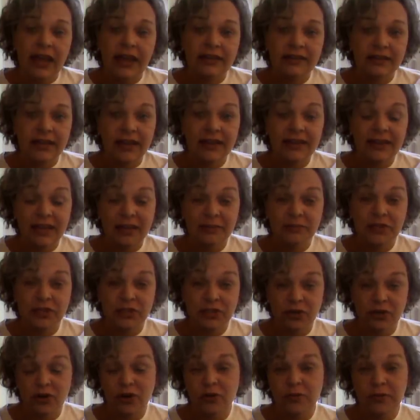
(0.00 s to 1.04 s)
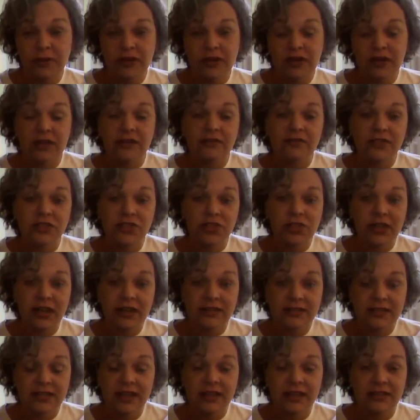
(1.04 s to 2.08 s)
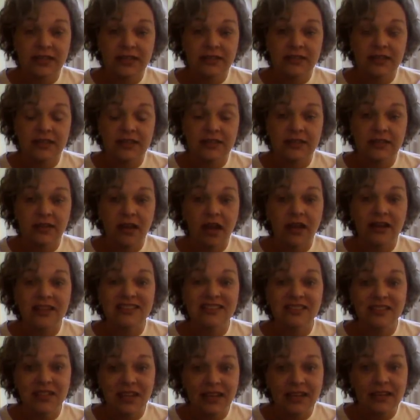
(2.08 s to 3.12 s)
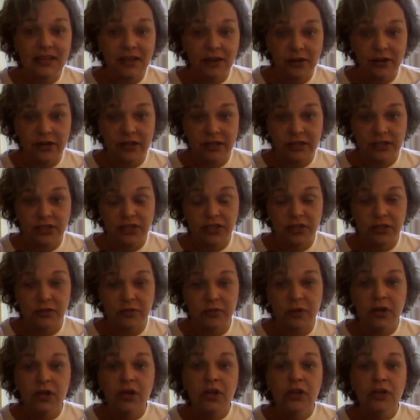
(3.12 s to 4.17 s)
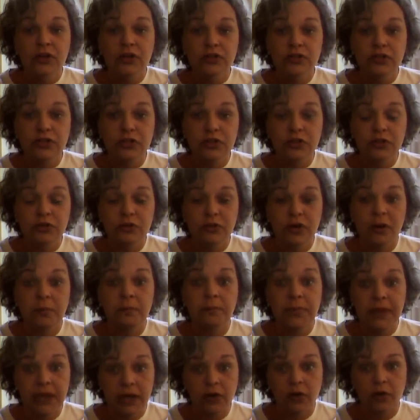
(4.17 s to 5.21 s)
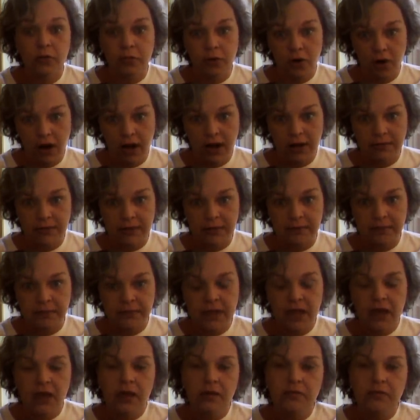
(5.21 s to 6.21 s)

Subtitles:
and letting him determine if the GI stasis is not a secondary issue to a bigger problem.